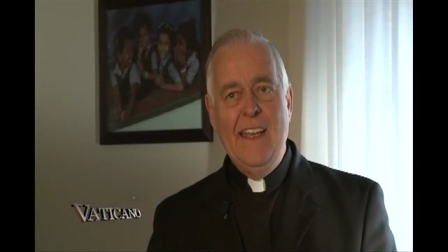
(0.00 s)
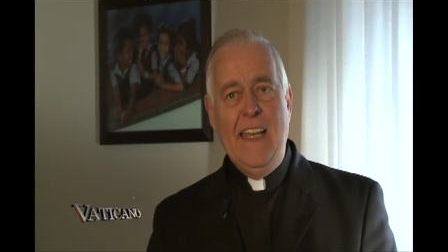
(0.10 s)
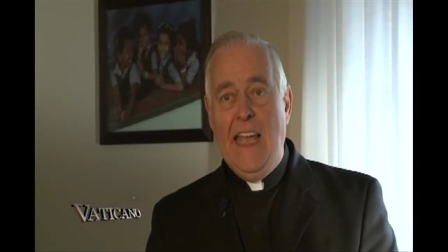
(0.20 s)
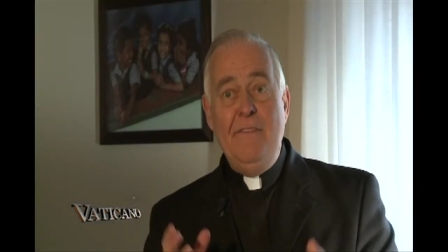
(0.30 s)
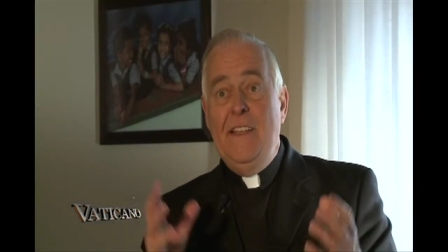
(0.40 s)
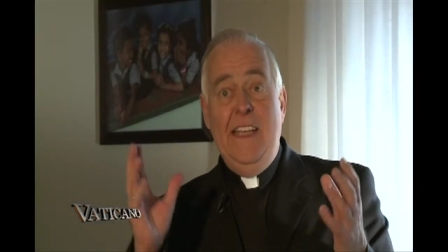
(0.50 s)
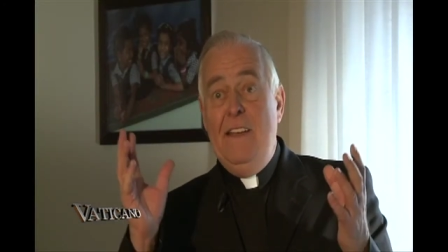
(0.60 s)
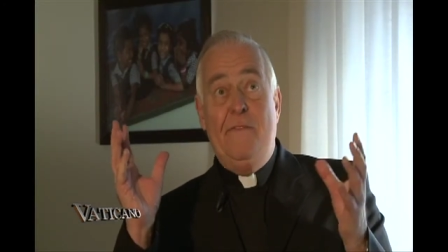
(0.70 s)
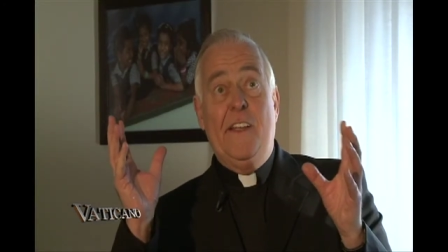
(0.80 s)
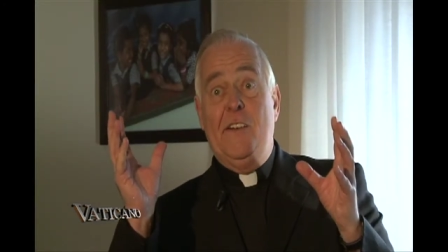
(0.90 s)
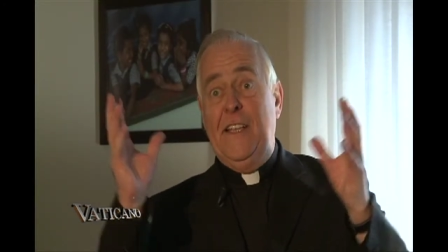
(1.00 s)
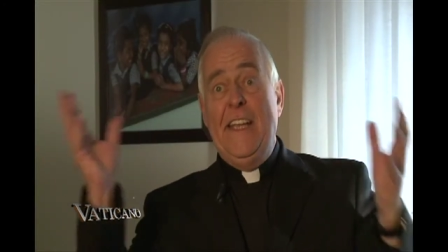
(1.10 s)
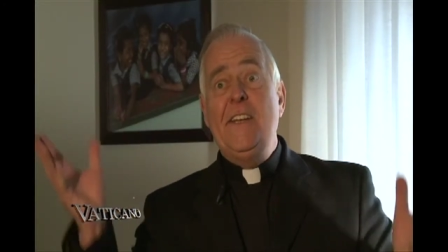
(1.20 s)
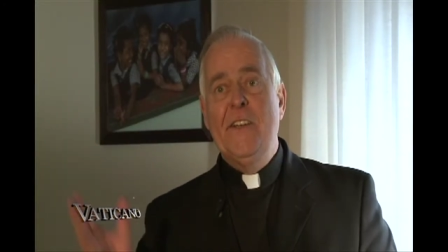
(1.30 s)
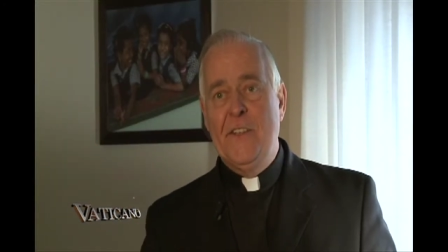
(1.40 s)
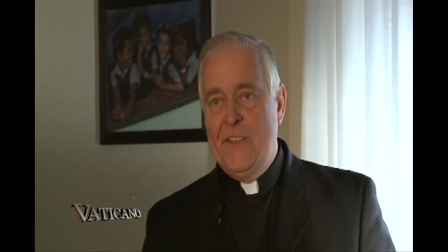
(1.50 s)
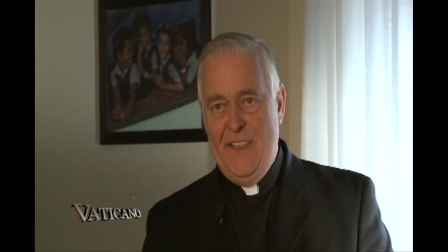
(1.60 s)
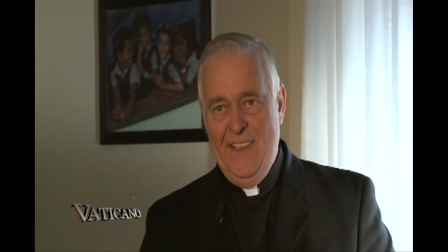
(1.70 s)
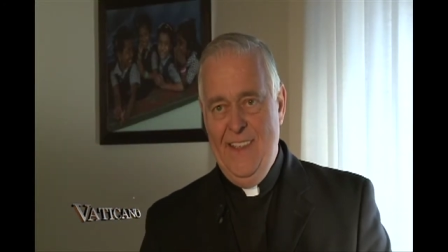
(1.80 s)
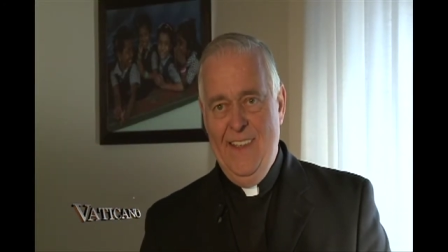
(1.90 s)
Even if their
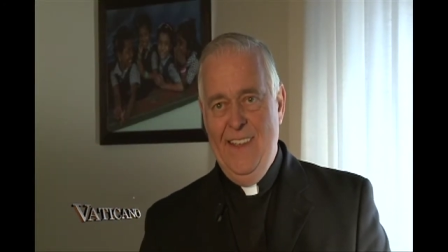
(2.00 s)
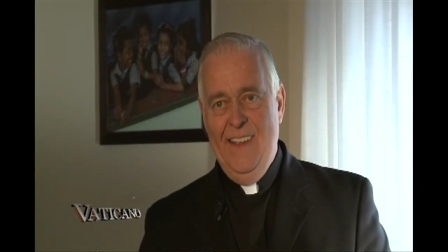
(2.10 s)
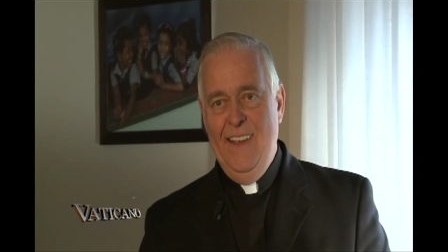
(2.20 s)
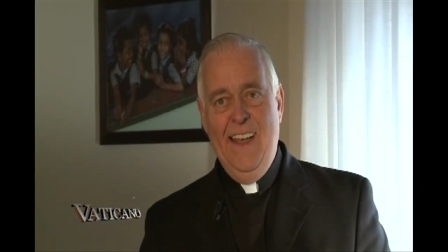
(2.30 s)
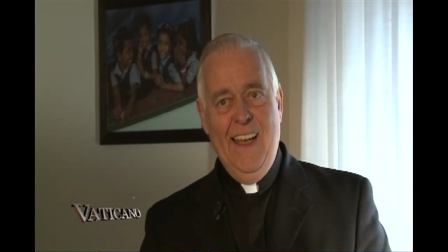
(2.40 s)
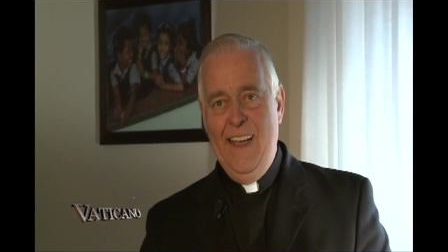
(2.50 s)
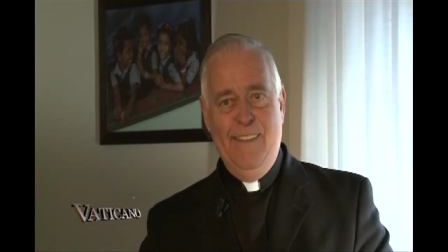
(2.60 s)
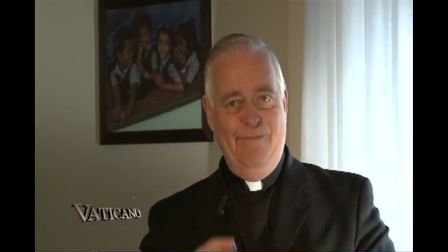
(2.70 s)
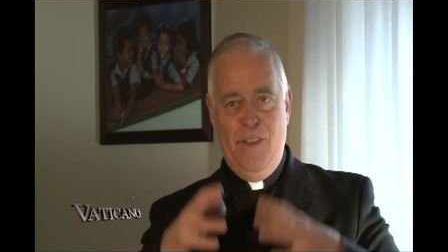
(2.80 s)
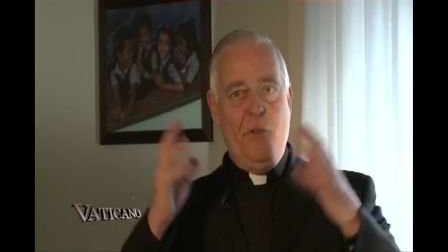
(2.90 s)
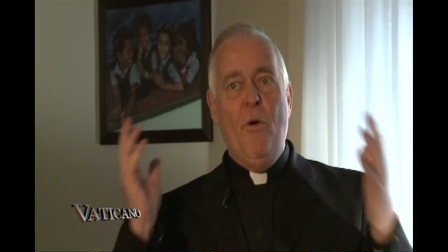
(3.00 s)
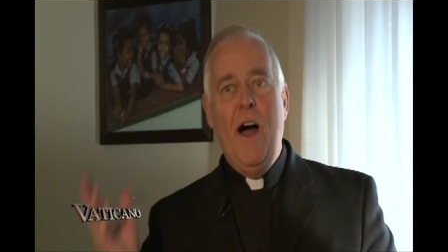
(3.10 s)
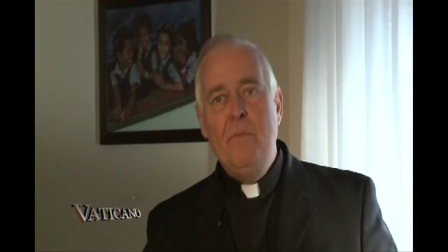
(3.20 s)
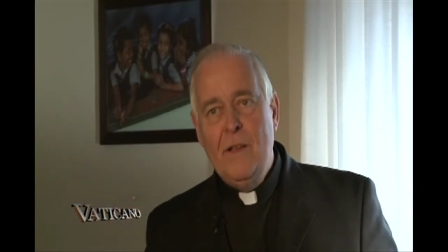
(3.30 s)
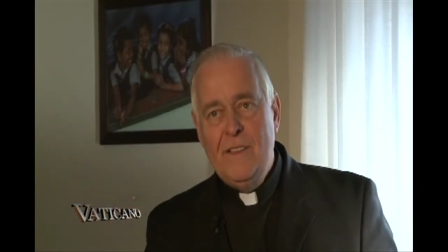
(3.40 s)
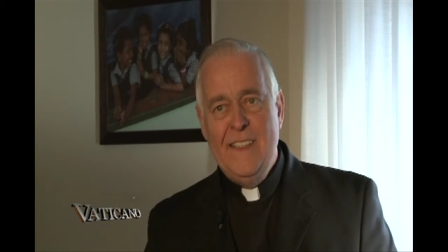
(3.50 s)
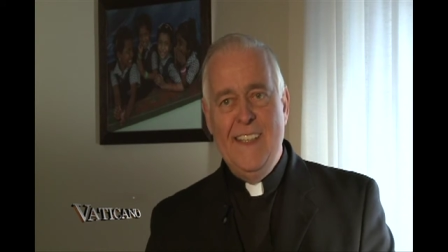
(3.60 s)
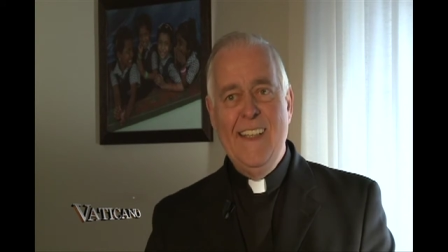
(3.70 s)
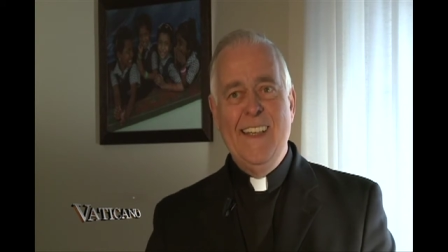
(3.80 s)
leaders uh, squabble,